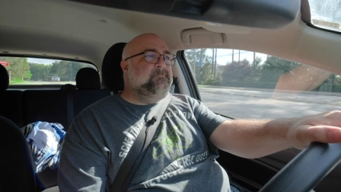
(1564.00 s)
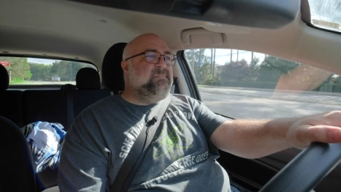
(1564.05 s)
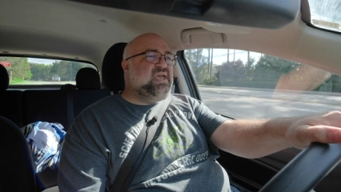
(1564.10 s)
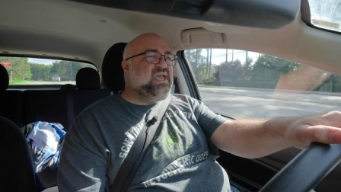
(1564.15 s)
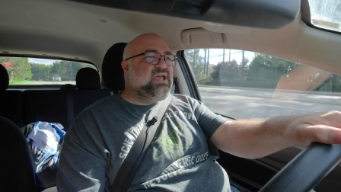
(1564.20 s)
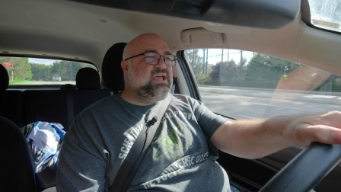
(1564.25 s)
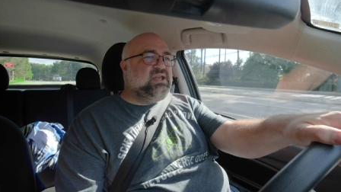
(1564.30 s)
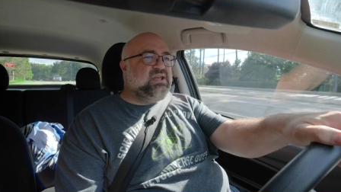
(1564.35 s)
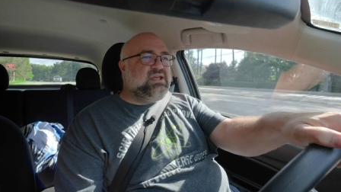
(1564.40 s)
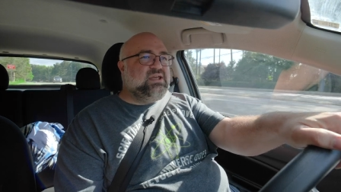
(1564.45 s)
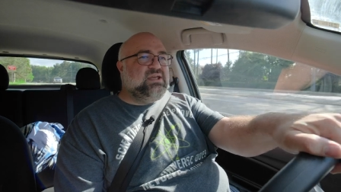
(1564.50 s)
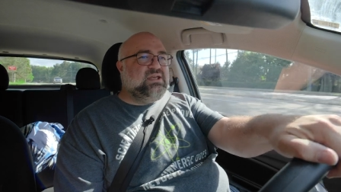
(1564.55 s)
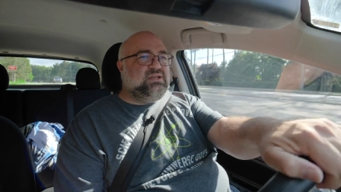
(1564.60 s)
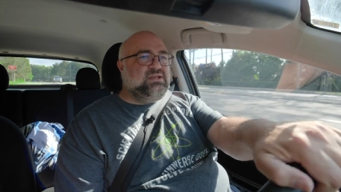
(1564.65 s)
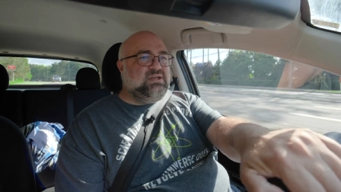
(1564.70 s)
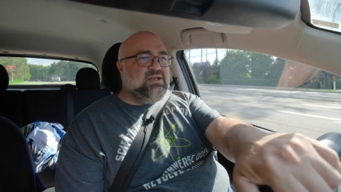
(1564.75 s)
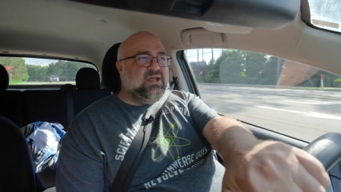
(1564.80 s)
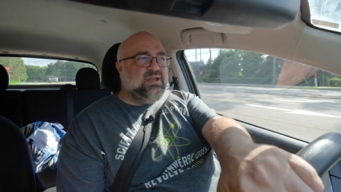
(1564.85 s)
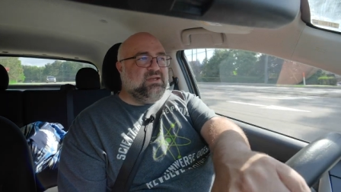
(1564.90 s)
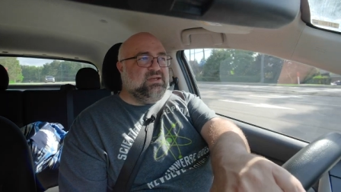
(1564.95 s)

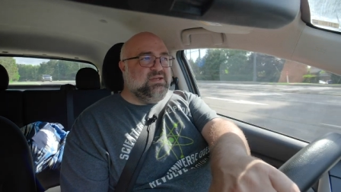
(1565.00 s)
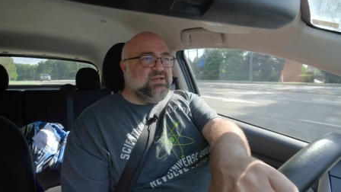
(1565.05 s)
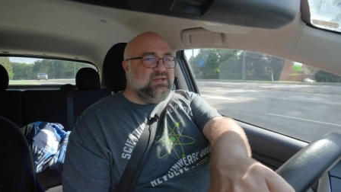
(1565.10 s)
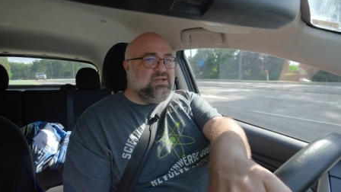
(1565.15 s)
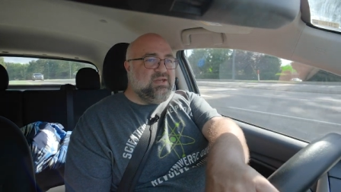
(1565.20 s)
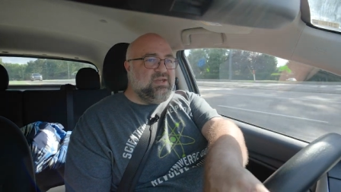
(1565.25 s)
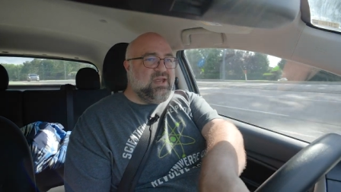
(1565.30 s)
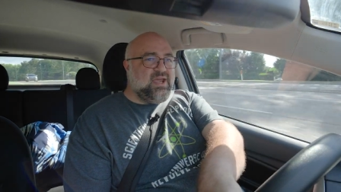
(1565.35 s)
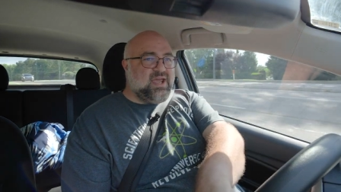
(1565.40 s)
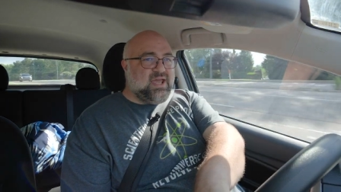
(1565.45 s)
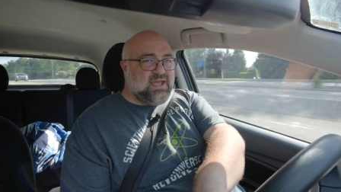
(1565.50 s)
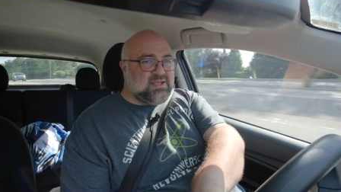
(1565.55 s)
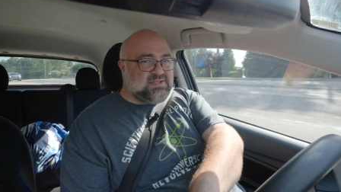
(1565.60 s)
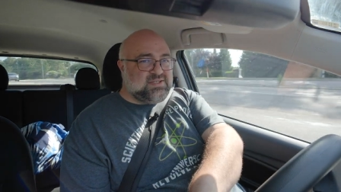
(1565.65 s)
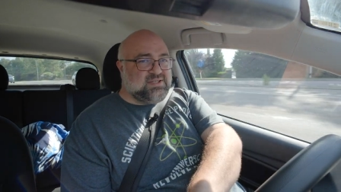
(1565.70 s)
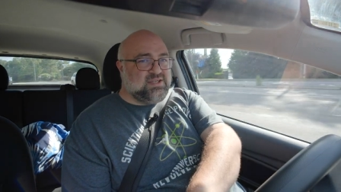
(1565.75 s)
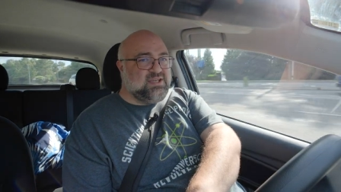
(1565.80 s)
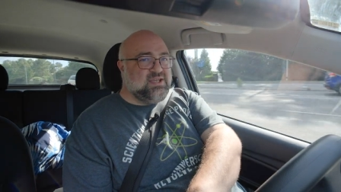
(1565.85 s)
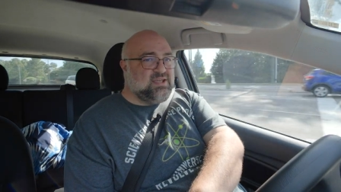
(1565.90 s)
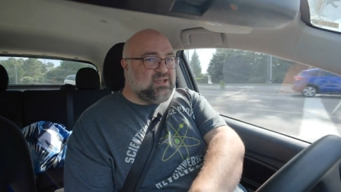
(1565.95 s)
bigoted,
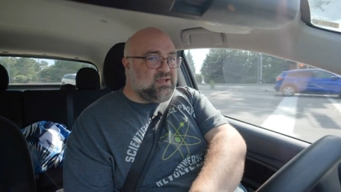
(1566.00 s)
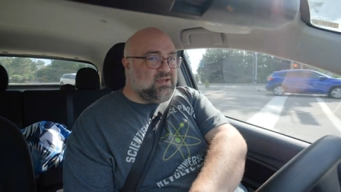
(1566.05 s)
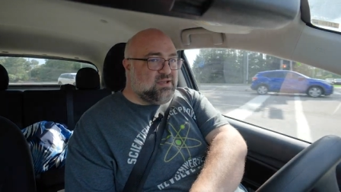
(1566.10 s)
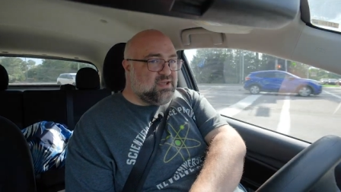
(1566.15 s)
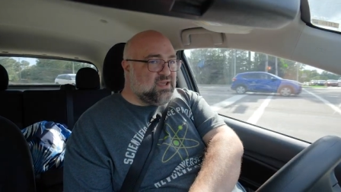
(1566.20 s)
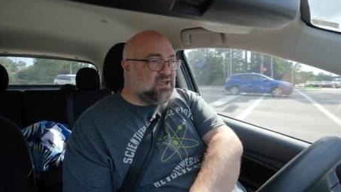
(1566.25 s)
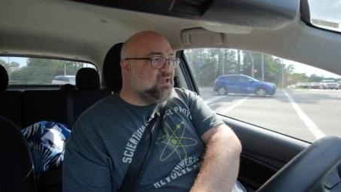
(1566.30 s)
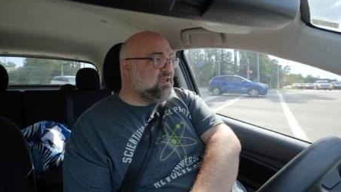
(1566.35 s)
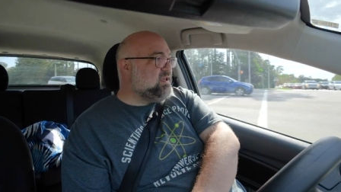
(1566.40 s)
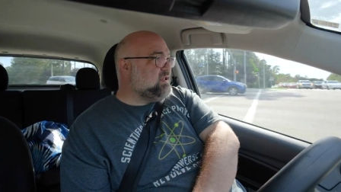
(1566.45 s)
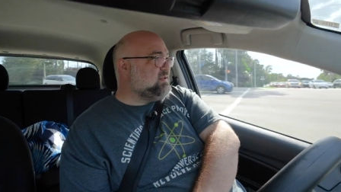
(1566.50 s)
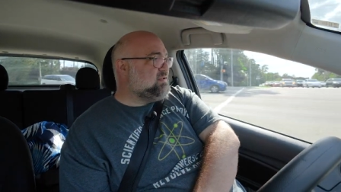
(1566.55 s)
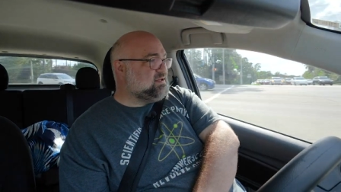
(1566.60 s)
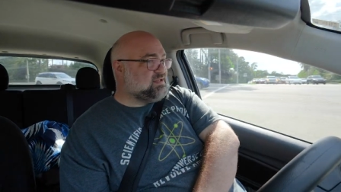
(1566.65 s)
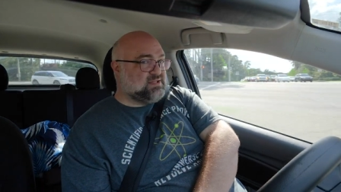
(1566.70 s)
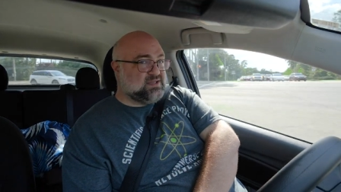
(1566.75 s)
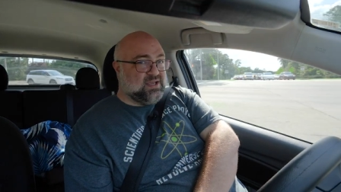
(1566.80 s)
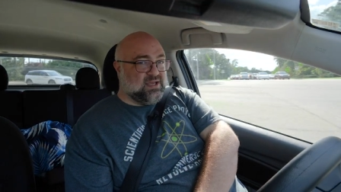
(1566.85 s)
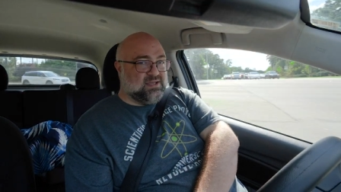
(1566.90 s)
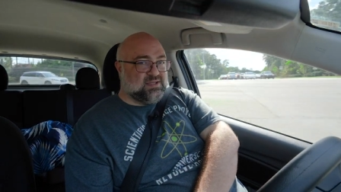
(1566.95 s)
nasty
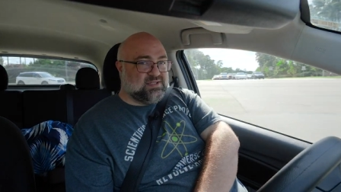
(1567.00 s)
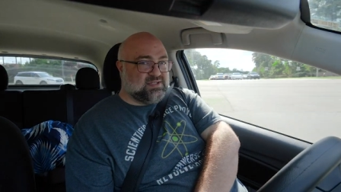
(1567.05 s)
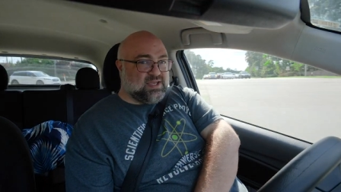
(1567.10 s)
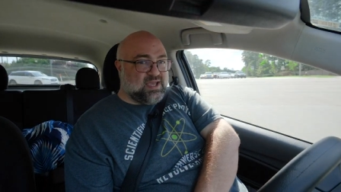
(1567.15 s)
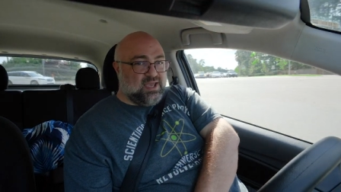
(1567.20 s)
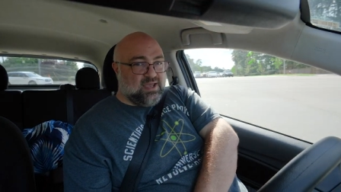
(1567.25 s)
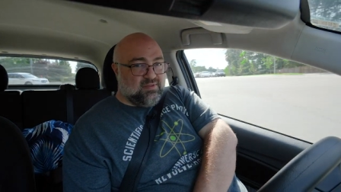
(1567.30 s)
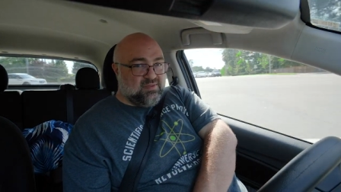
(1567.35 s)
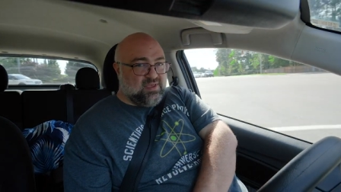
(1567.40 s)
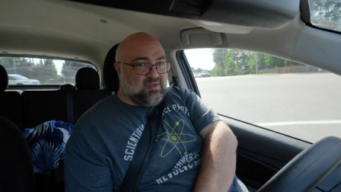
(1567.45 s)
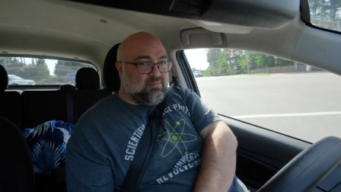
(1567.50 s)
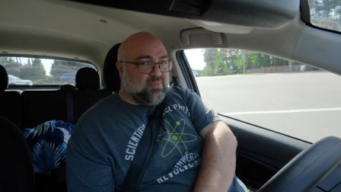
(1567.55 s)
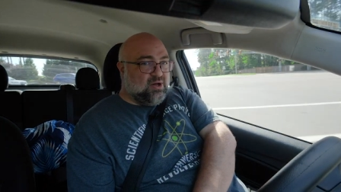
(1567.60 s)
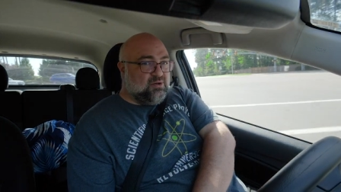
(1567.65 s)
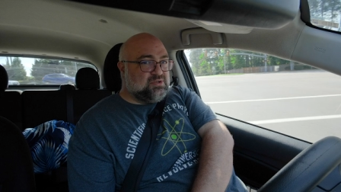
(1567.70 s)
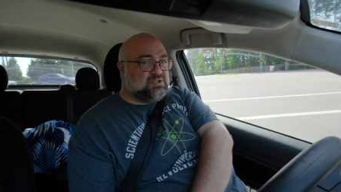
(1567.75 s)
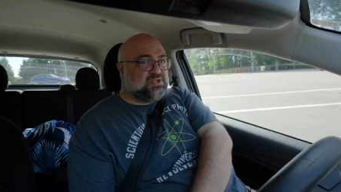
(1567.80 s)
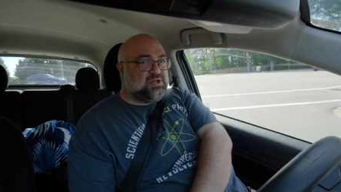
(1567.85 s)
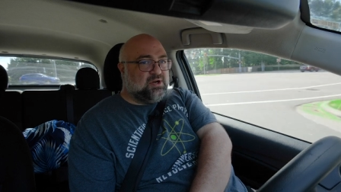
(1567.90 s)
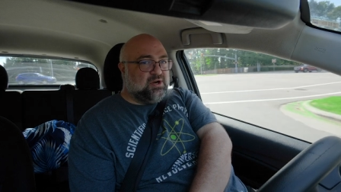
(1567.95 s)
kids, saying the
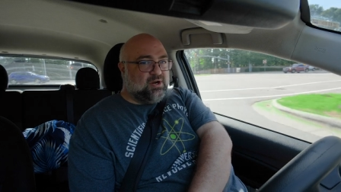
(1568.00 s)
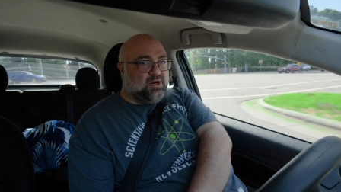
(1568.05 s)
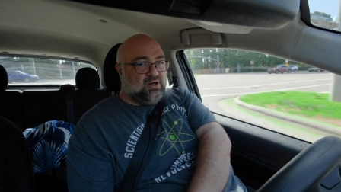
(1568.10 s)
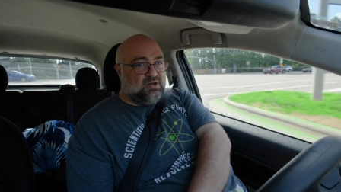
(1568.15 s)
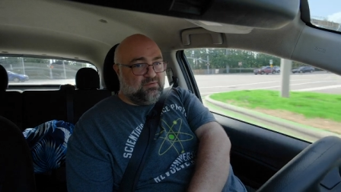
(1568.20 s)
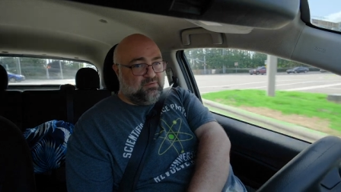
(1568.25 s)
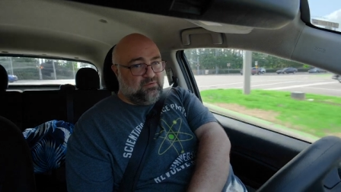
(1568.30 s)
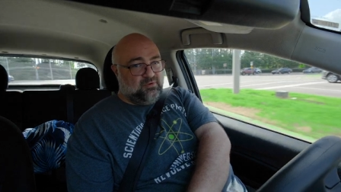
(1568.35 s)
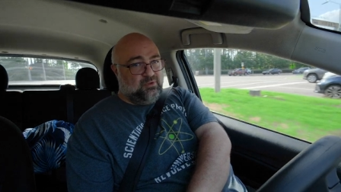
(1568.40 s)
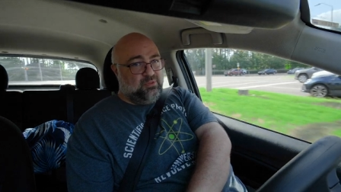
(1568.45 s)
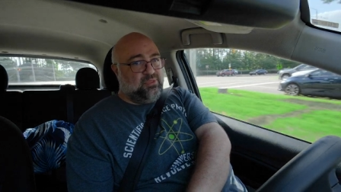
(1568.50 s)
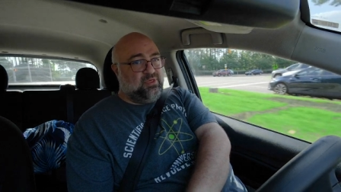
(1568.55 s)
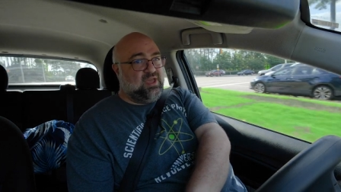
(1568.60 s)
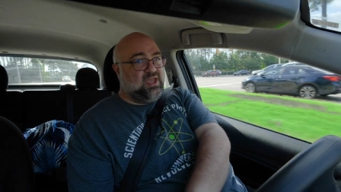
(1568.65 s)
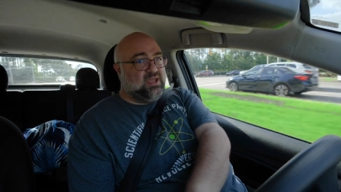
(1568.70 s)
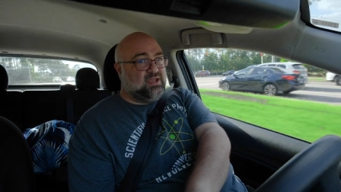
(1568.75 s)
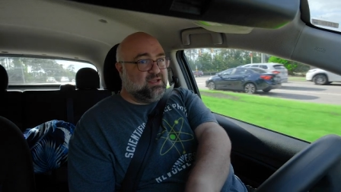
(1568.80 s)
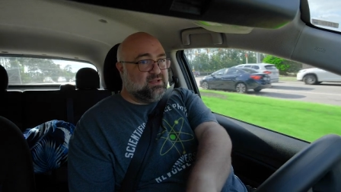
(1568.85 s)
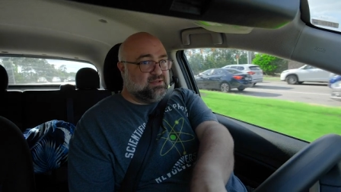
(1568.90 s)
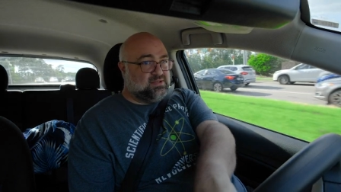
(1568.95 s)
most hurtful
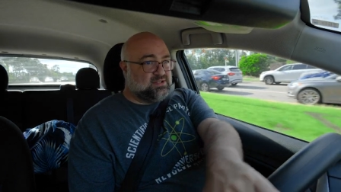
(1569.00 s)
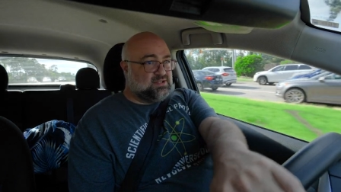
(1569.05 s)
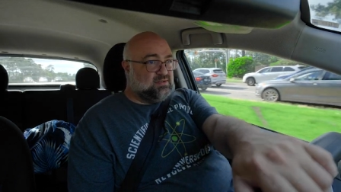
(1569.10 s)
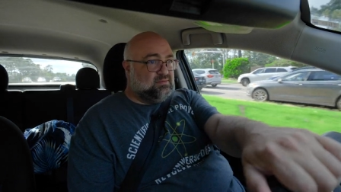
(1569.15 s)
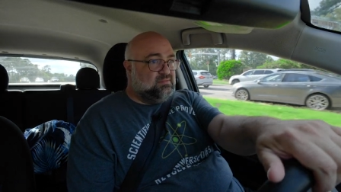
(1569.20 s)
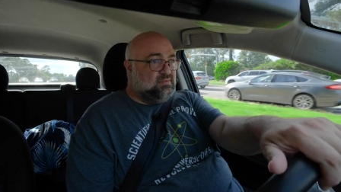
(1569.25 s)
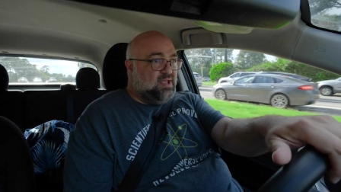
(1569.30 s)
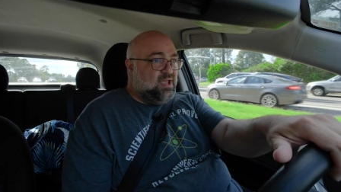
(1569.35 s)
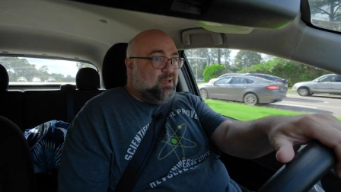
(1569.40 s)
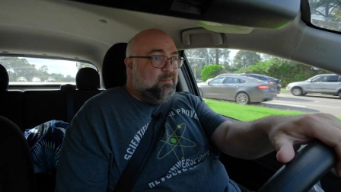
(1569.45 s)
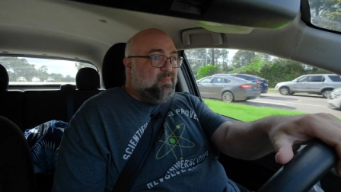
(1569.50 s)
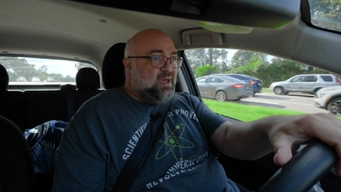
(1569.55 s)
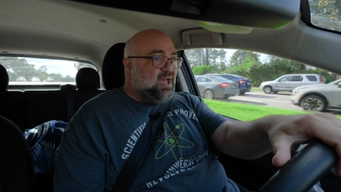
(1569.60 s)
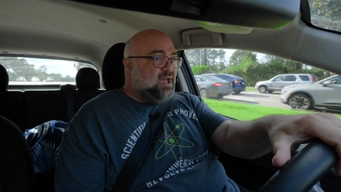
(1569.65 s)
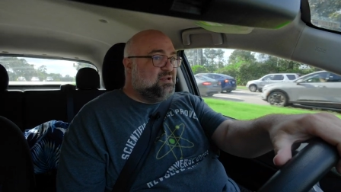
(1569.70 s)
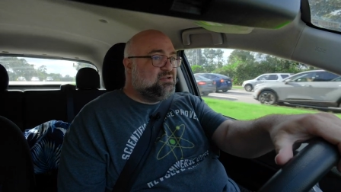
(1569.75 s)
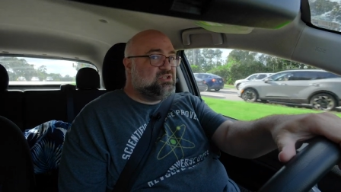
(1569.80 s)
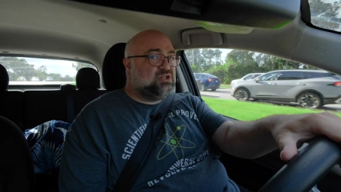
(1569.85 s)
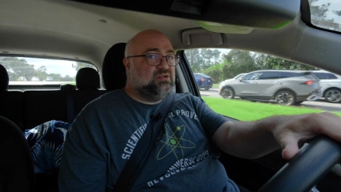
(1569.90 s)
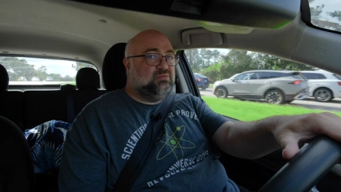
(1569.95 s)
things
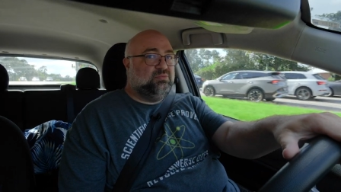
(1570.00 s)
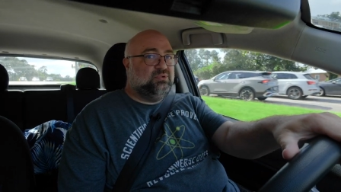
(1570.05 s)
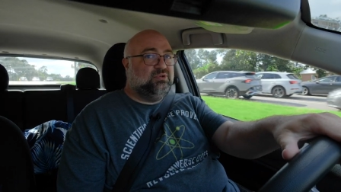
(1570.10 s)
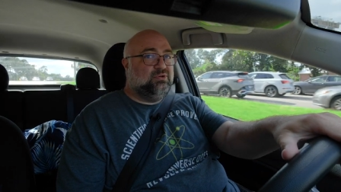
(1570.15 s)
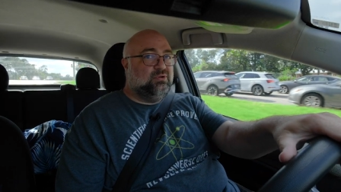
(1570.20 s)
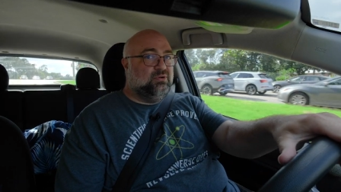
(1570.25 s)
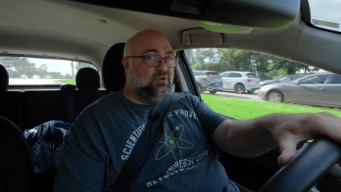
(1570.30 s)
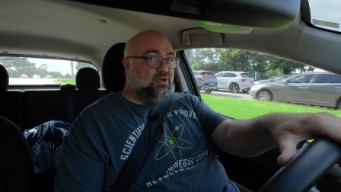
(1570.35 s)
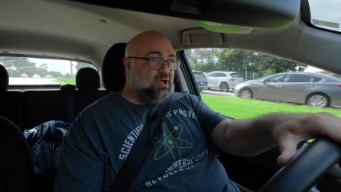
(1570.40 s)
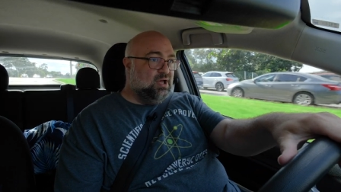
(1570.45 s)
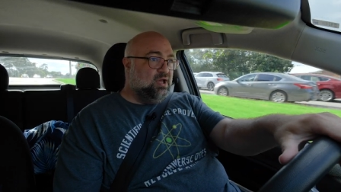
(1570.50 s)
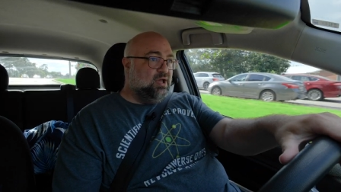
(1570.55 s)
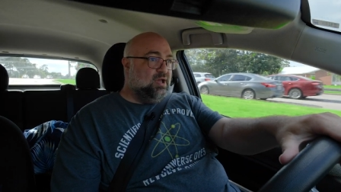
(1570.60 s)
imaginable.